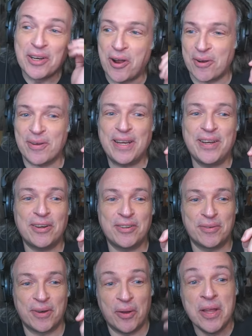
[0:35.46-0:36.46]
Cory
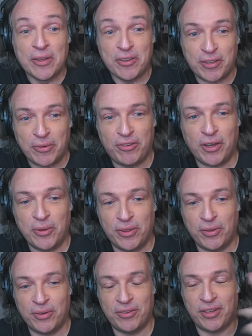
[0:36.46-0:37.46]
Doctorow. So Joe
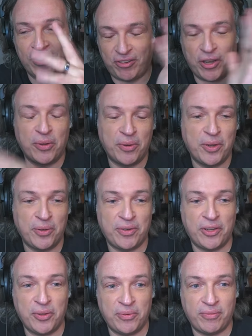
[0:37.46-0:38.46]
Thorne, Joe, who,
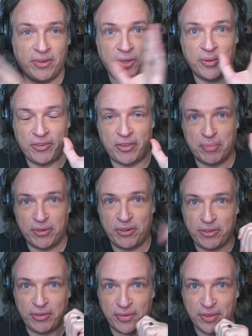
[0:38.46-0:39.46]
who who is the
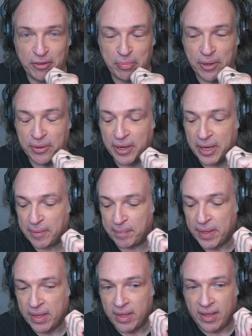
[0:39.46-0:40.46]
producer of this program,
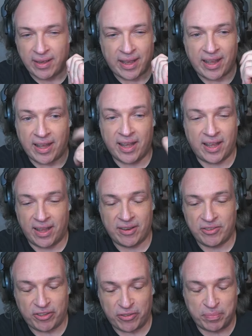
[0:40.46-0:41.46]
uh,
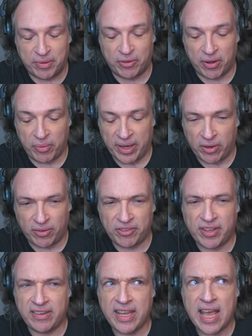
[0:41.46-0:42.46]
just before I went on,
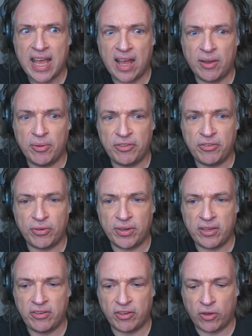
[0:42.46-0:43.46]
said, "Yeah, I was
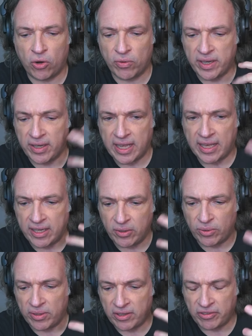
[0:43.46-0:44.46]
talking to Cory and getting
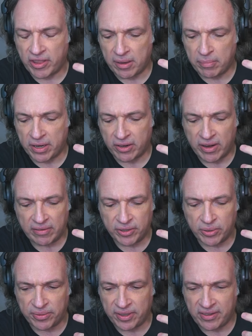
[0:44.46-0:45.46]
all his like
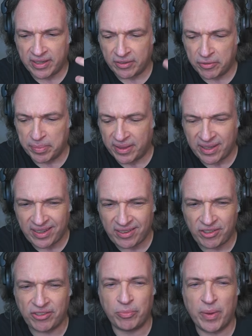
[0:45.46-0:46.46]
biographical details, but then he
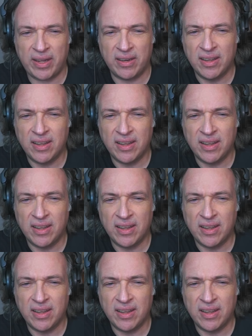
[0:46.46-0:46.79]
just went."